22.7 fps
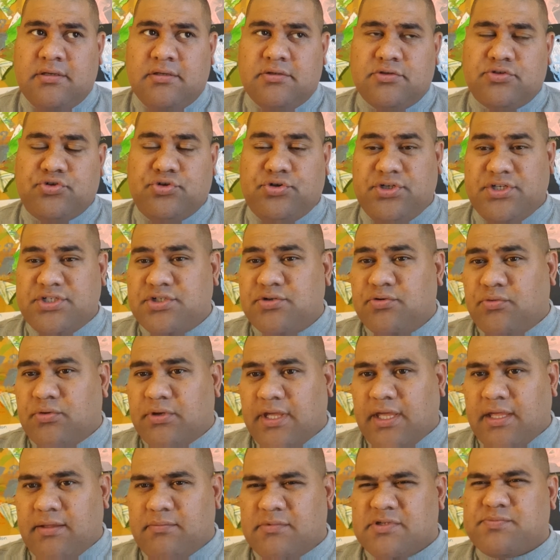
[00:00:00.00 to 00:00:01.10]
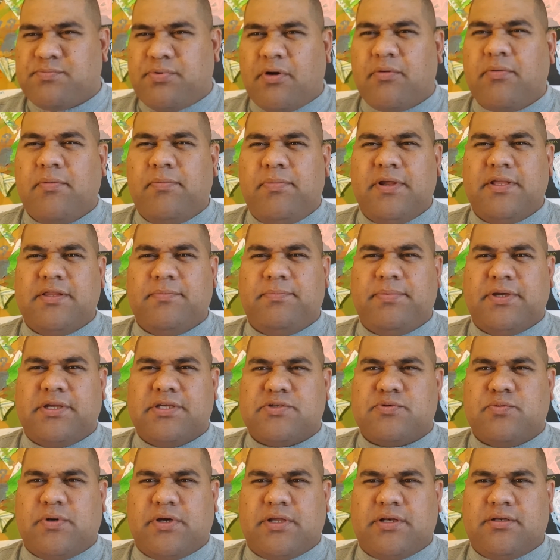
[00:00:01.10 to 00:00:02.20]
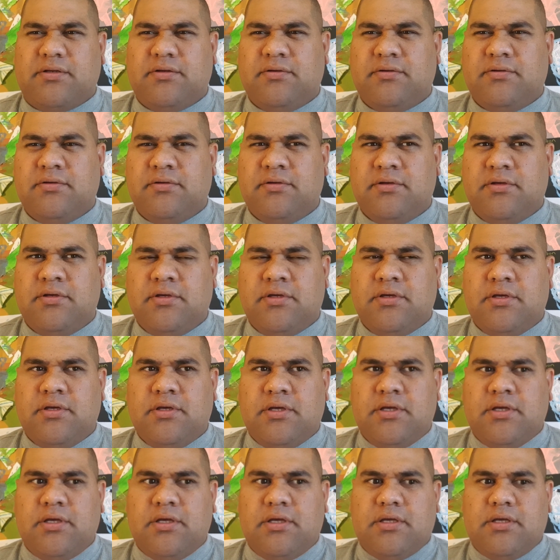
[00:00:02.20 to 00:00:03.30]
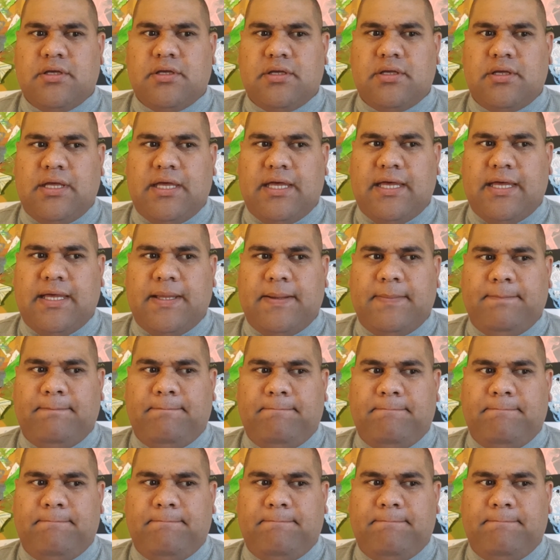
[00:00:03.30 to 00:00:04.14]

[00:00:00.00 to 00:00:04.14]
traditional game is probably the biggest one. A